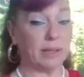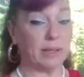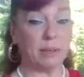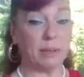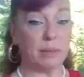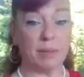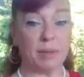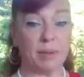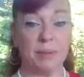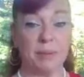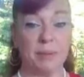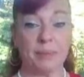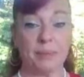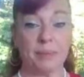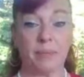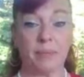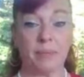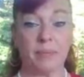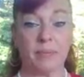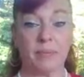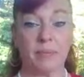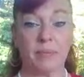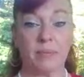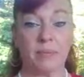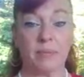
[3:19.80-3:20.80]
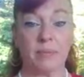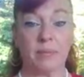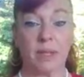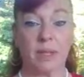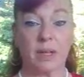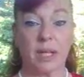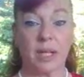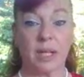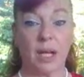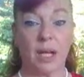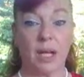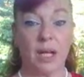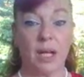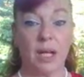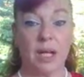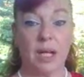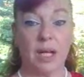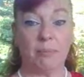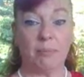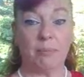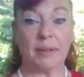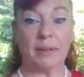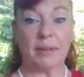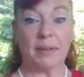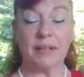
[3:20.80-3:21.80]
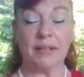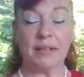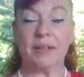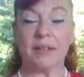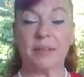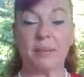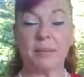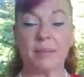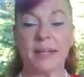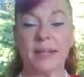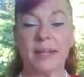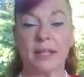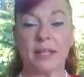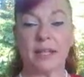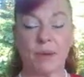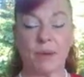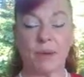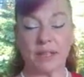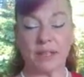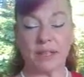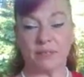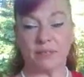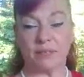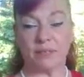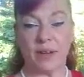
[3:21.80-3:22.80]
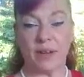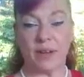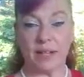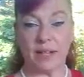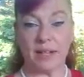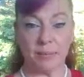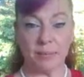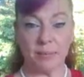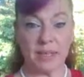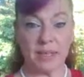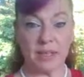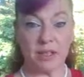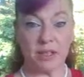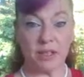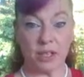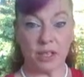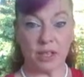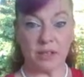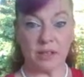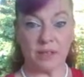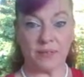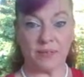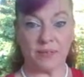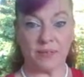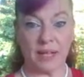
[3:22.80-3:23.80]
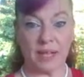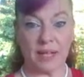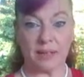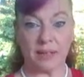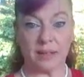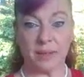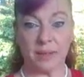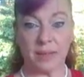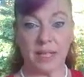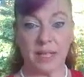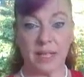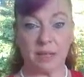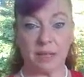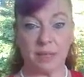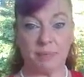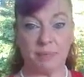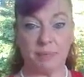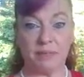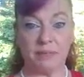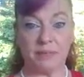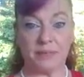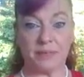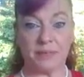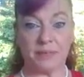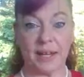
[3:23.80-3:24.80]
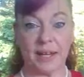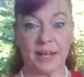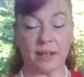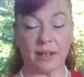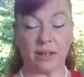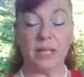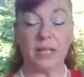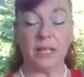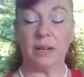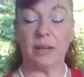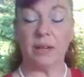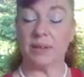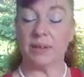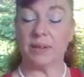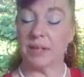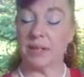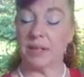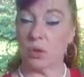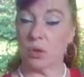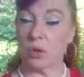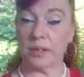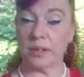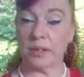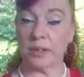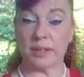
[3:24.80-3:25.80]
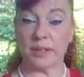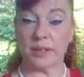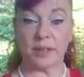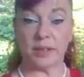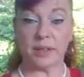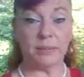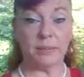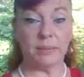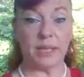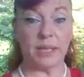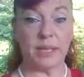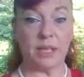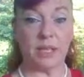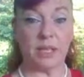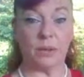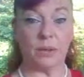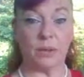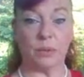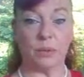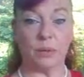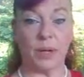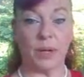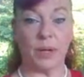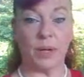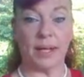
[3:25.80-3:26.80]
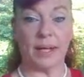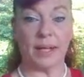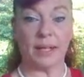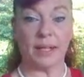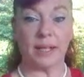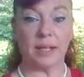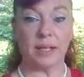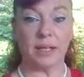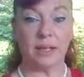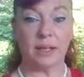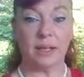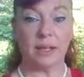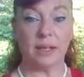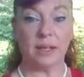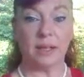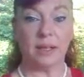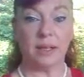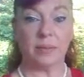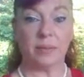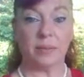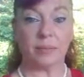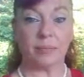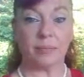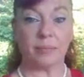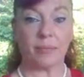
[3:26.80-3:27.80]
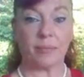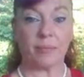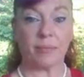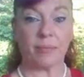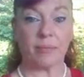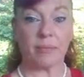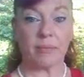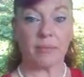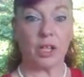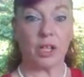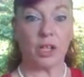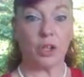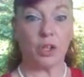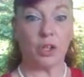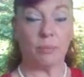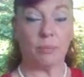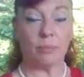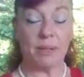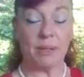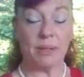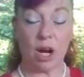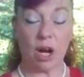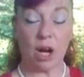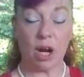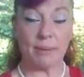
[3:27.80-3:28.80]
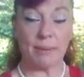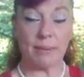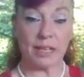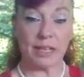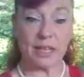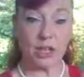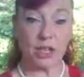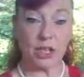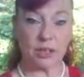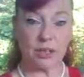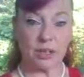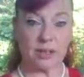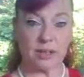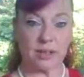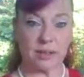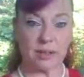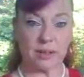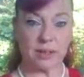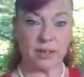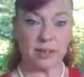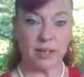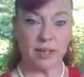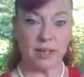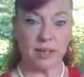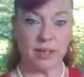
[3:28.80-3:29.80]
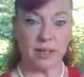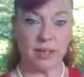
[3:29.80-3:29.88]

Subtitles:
with Libra. But this is something that gets rectified, something that gets justified, something gets made fair. If it's in the court system, it goes your way. It could be karmic justice.